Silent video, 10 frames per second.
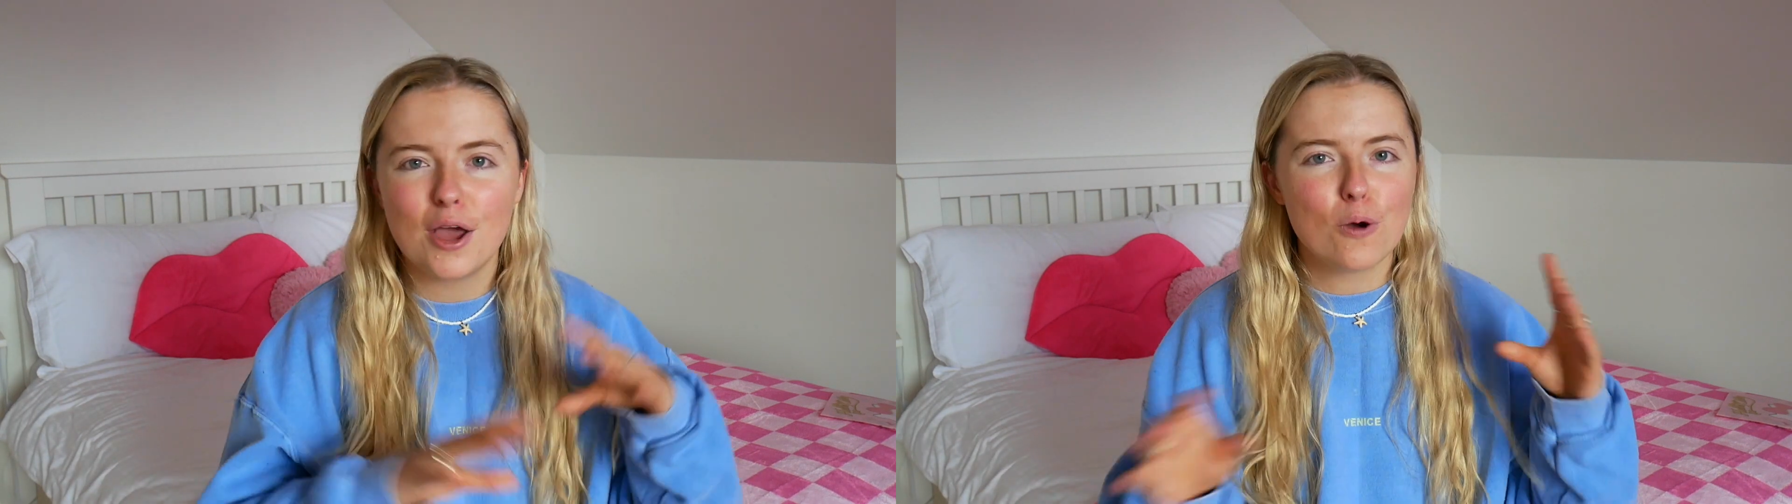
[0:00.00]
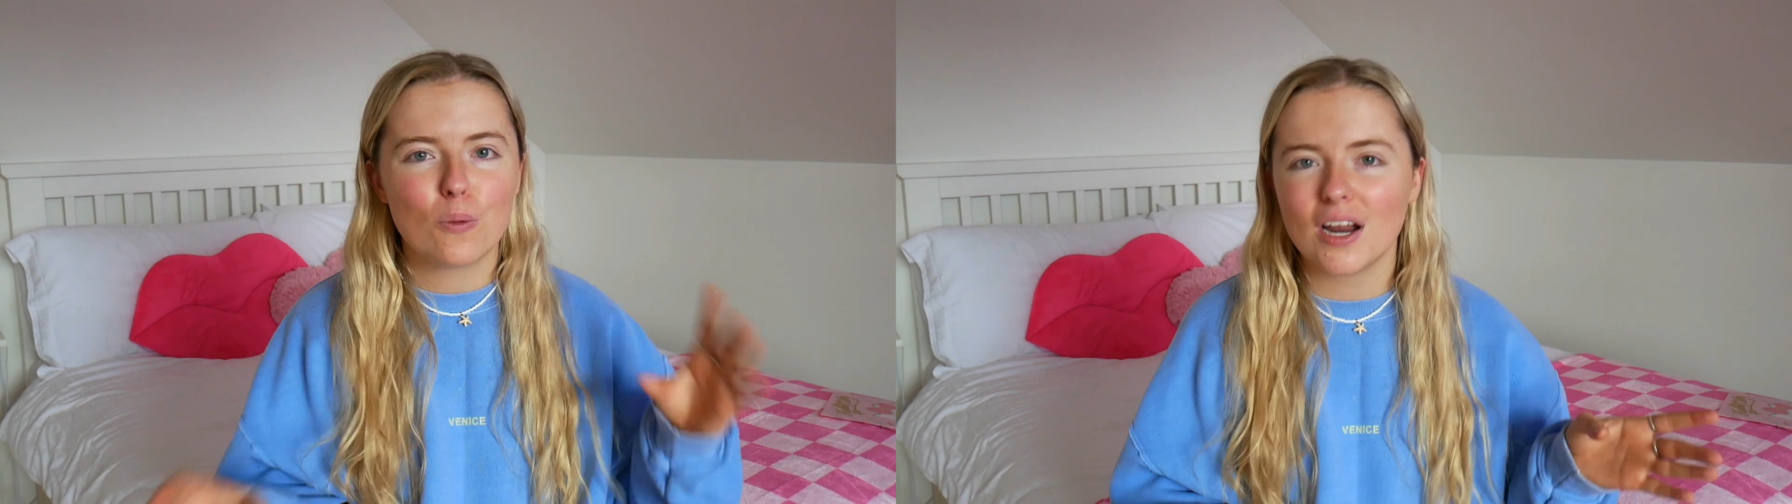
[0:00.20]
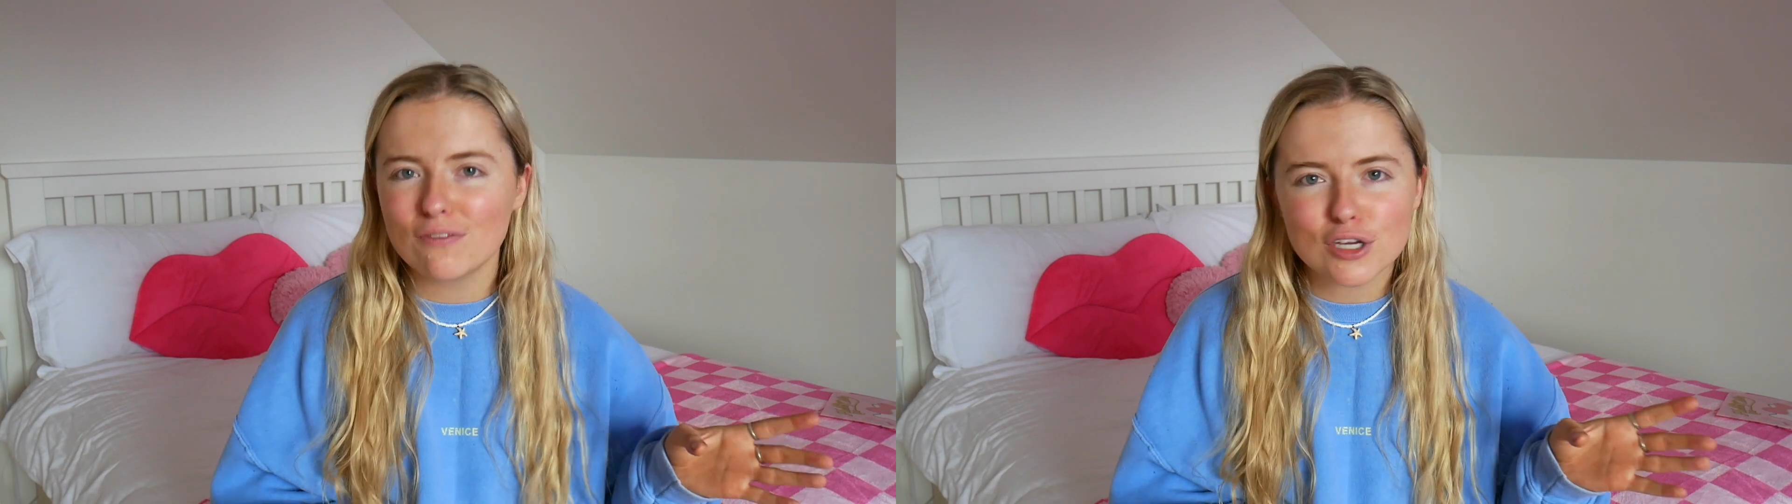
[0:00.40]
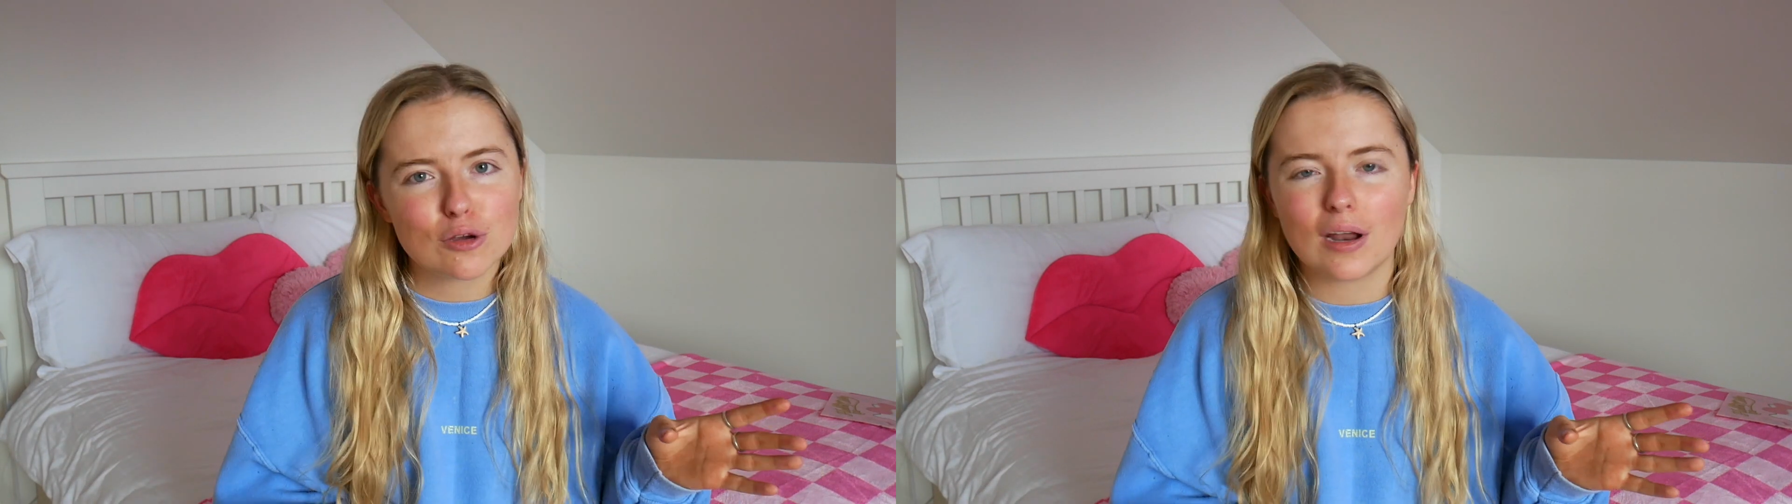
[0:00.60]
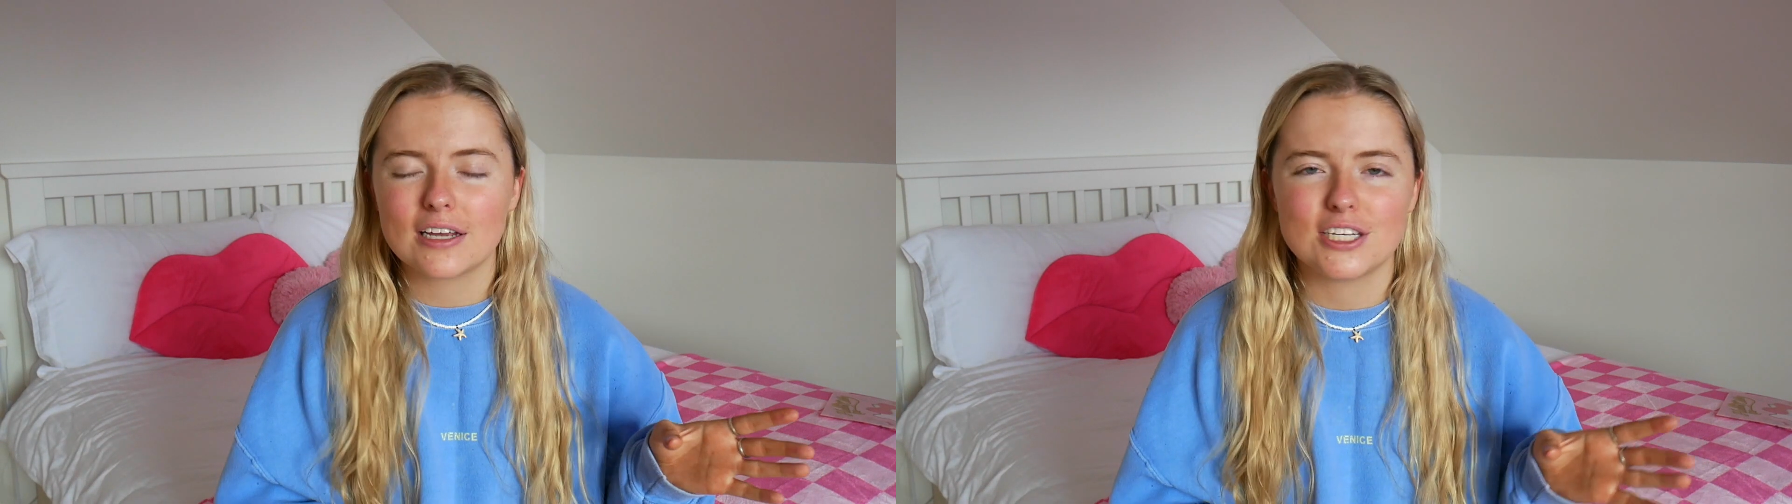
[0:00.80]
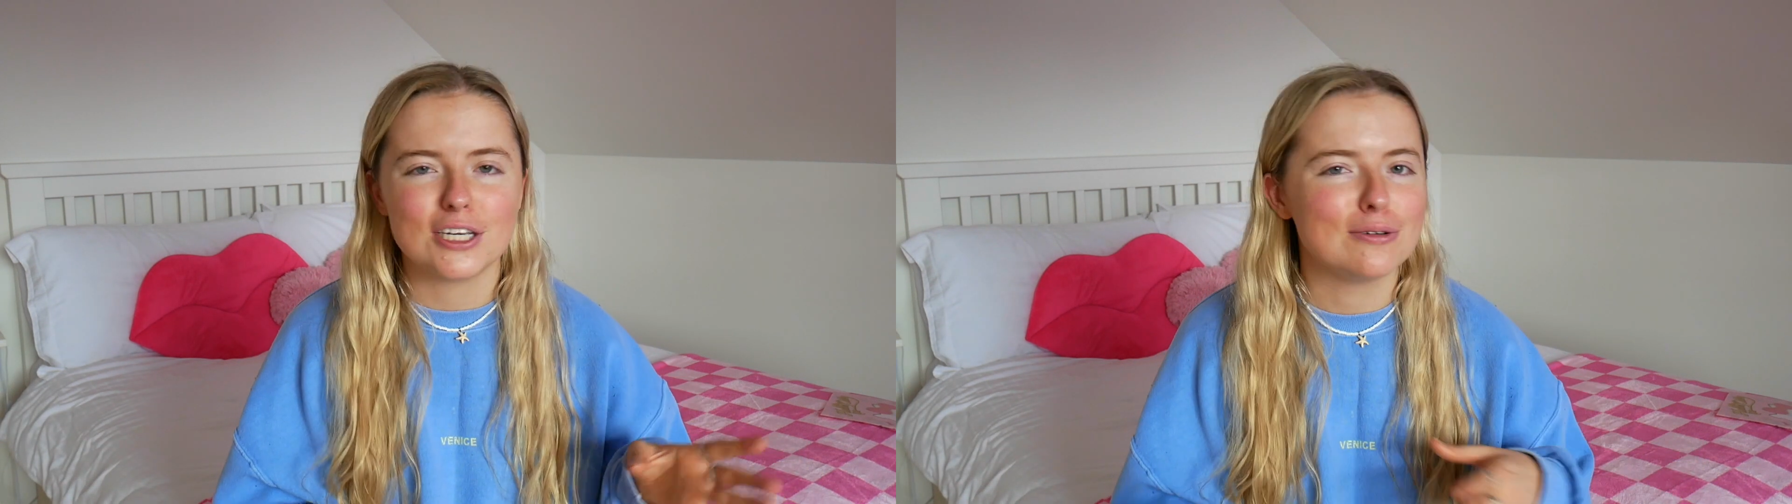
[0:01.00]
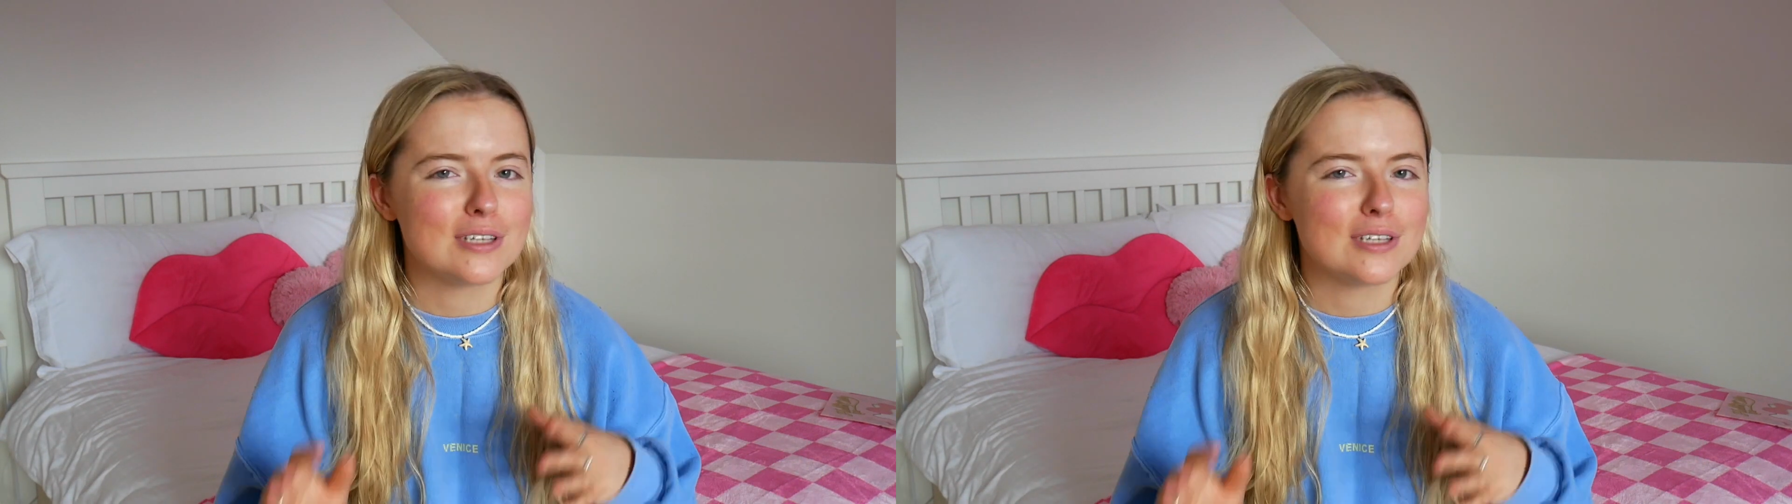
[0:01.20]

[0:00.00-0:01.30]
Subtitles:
whatever you like to use.